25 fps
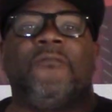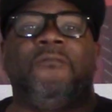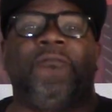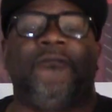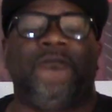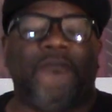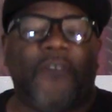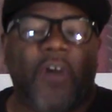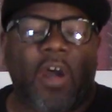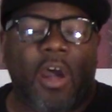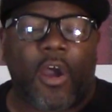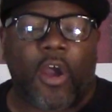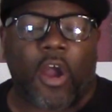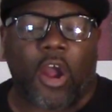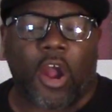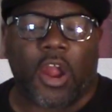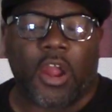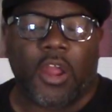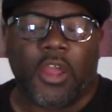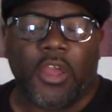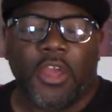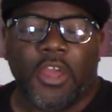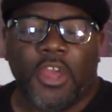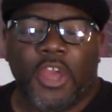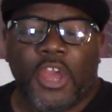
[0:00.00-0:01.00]

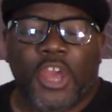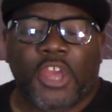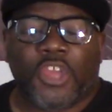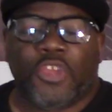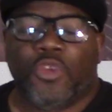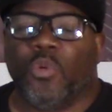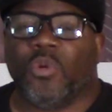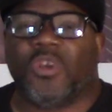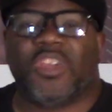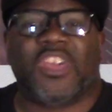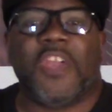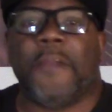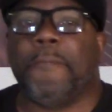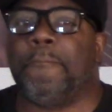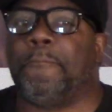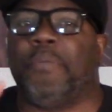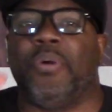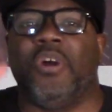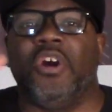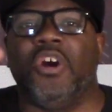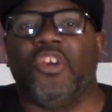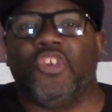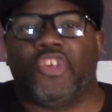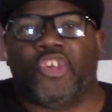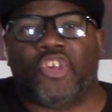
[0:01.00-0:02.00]
far you can
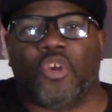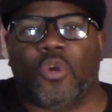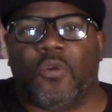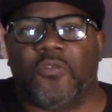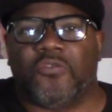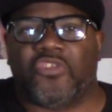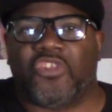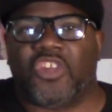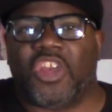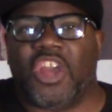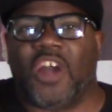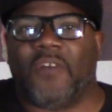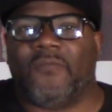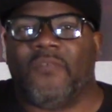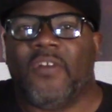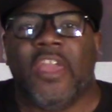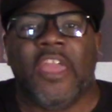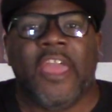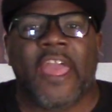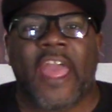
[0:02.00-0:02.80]
push yourself.